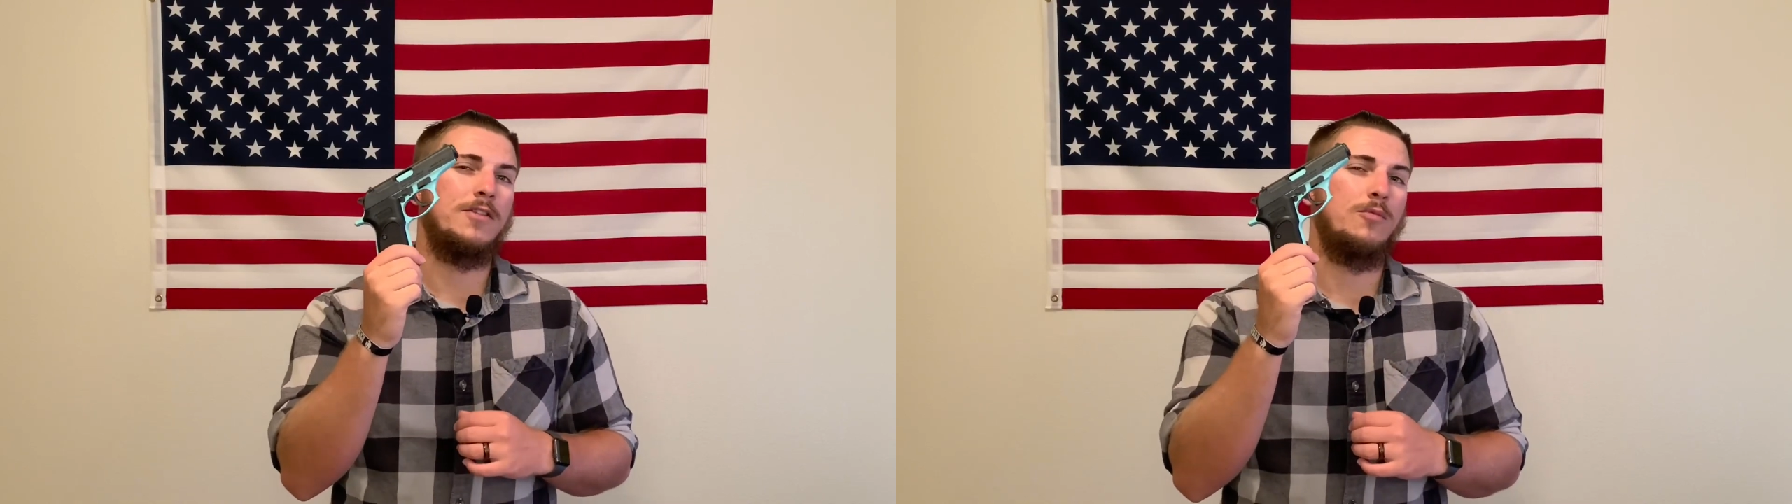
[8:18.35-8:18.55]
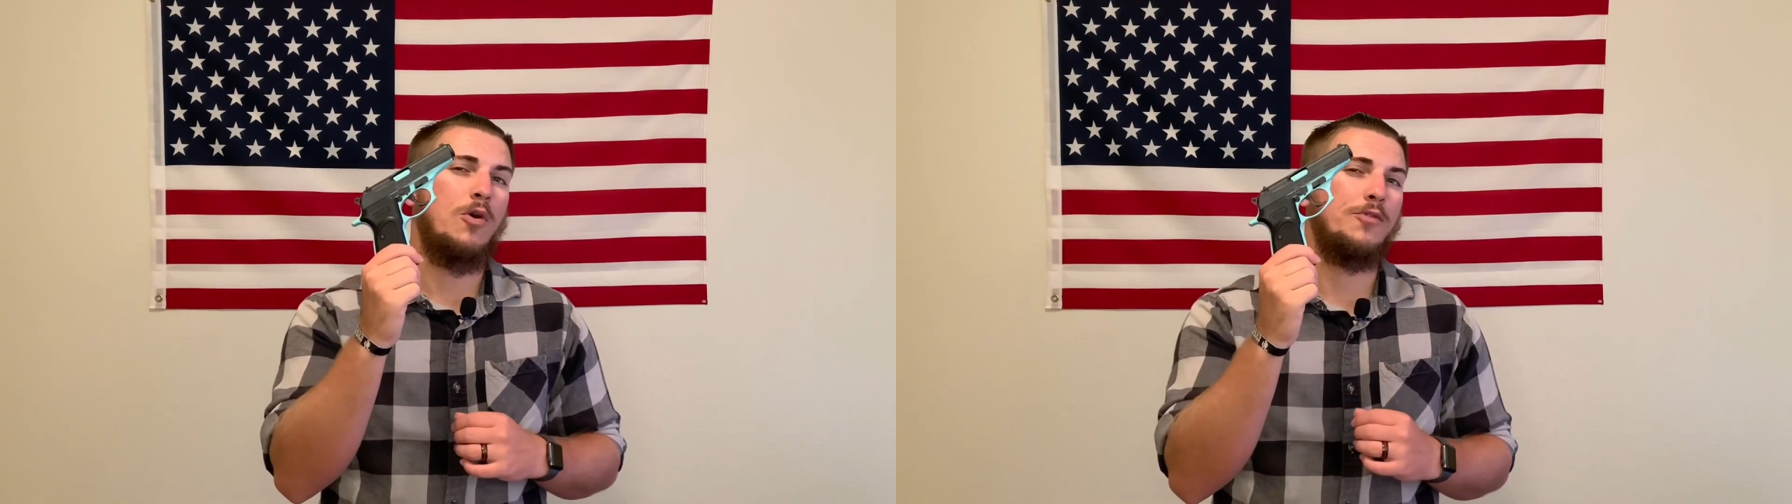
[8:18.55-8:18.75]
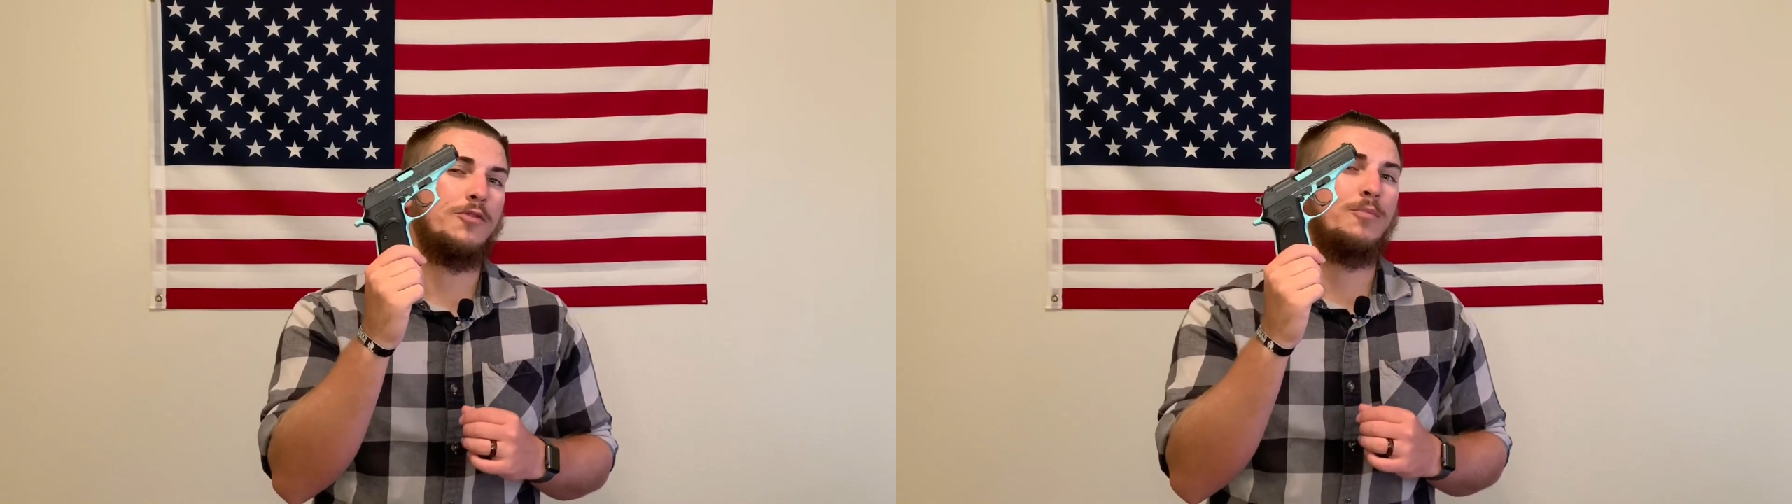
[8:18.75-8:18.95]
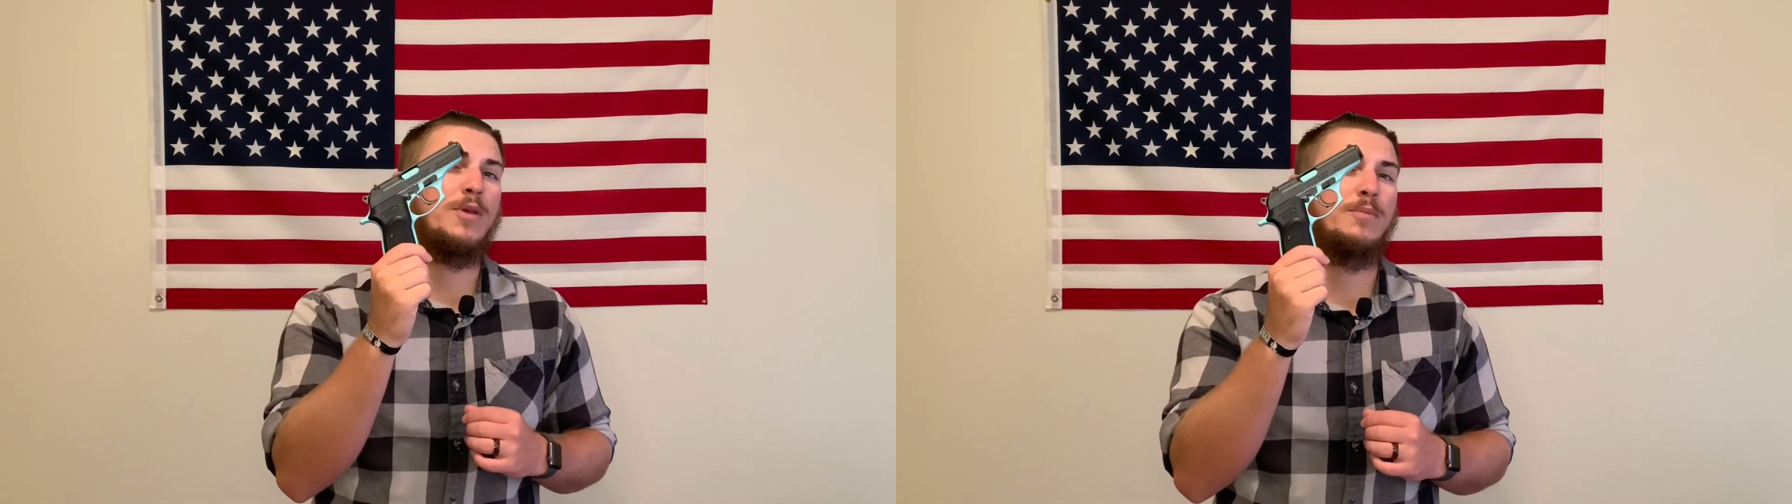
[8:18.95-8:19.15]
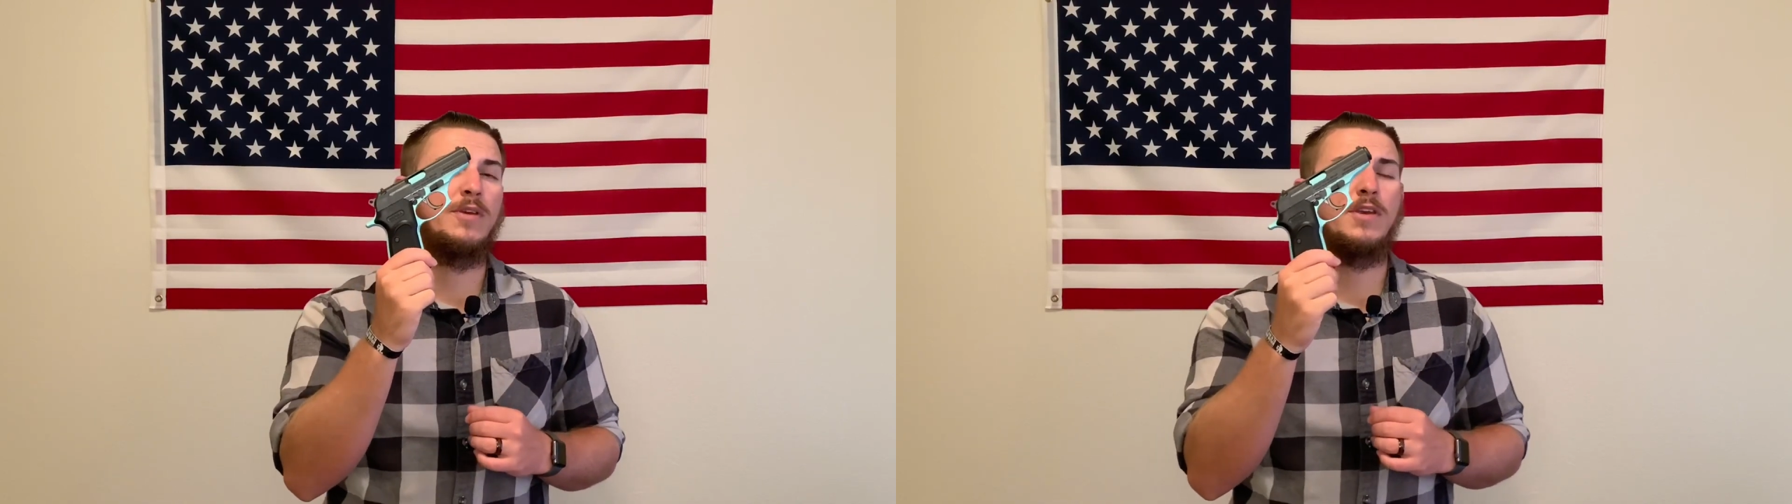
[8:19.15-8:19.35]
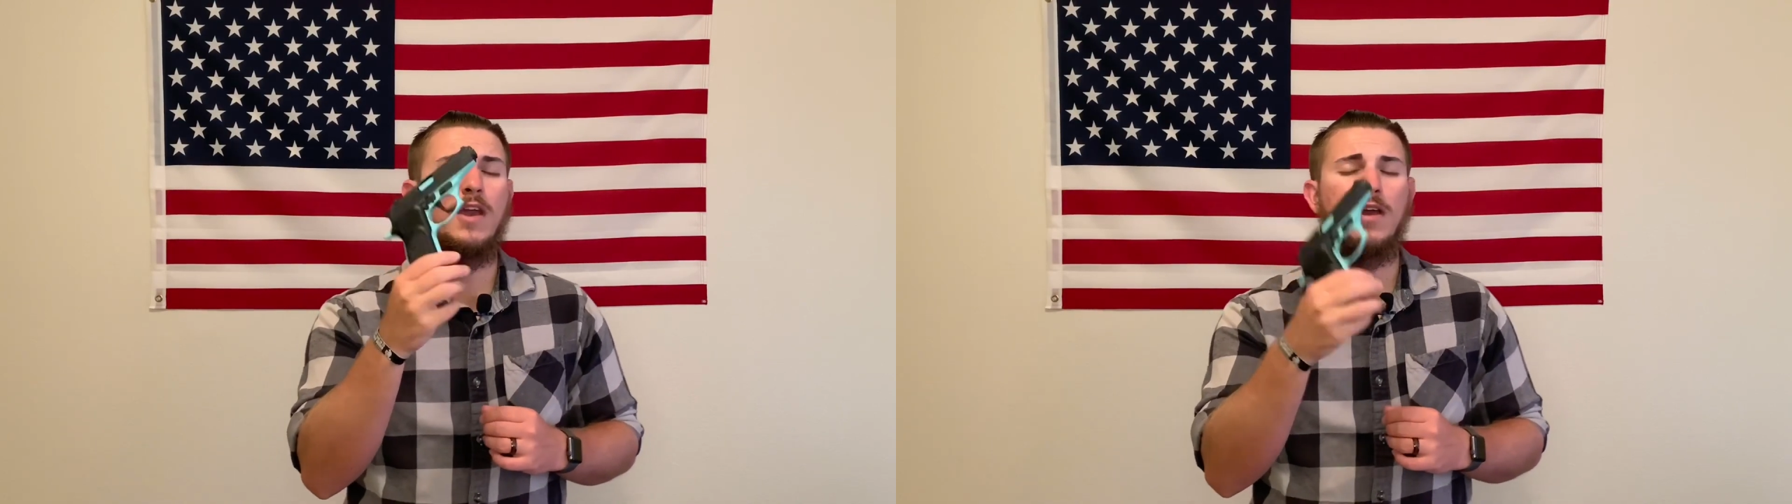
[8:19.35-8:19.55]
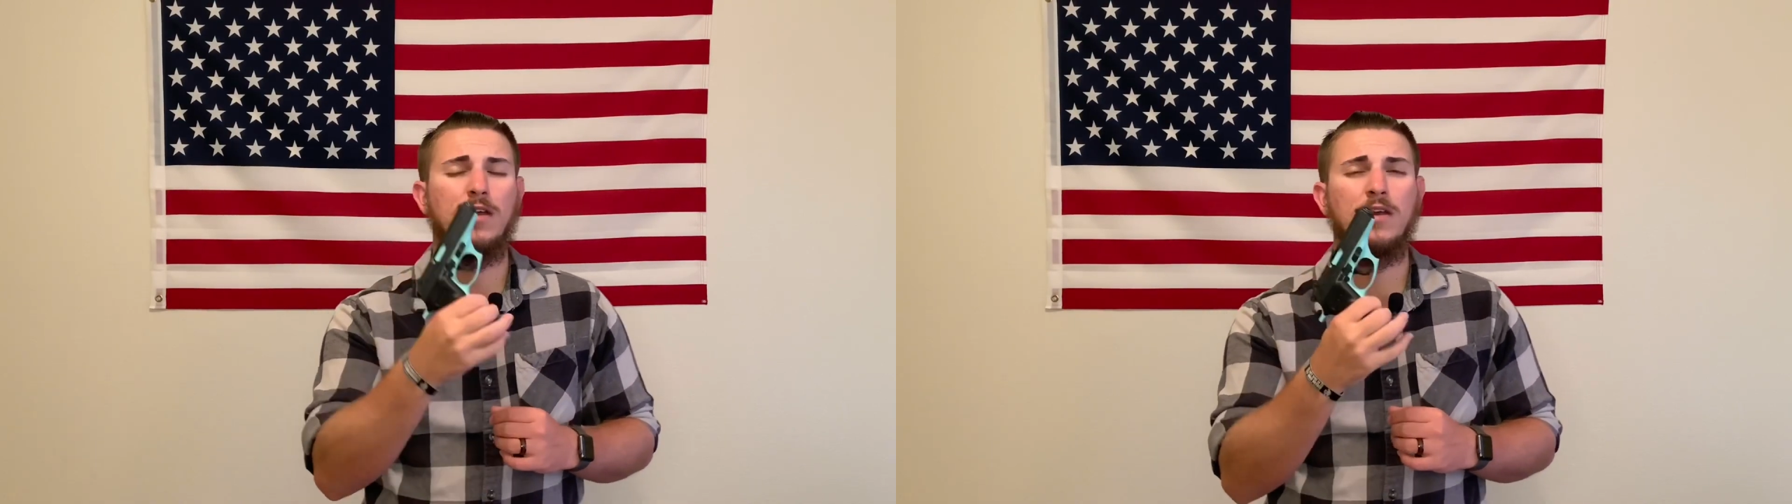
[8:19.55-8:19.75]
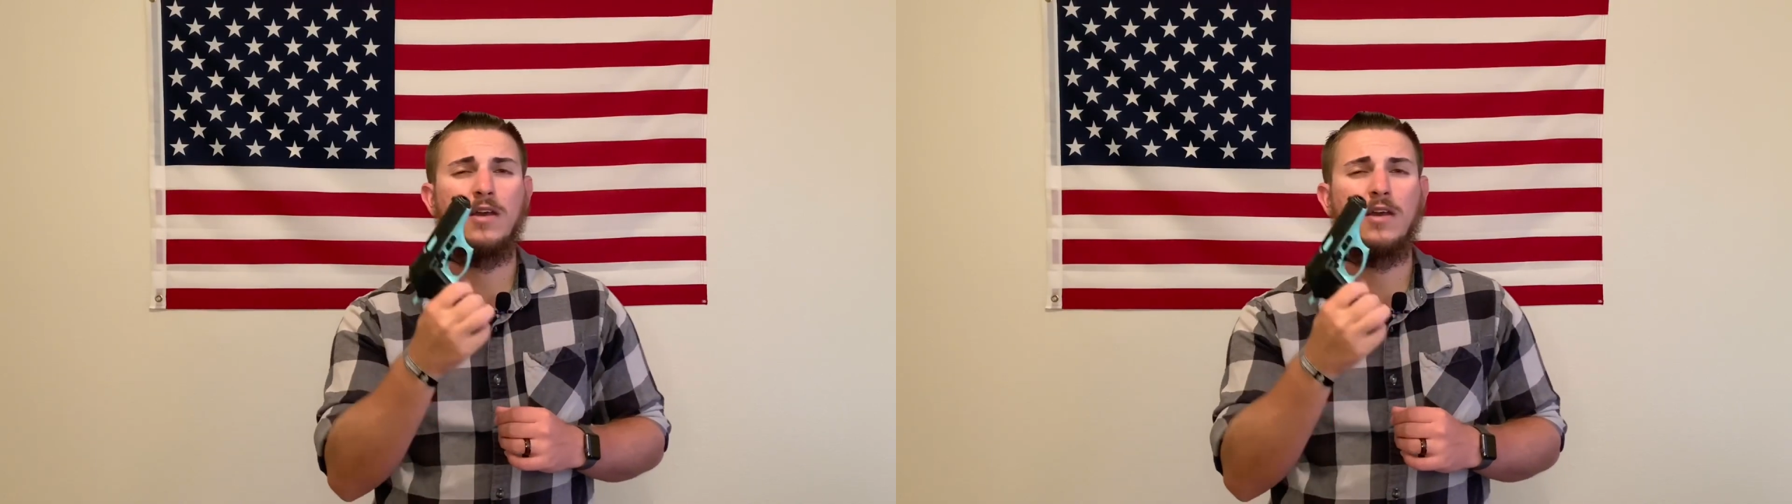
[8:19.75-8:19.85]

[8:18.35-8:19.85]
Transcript: the Walther PPK,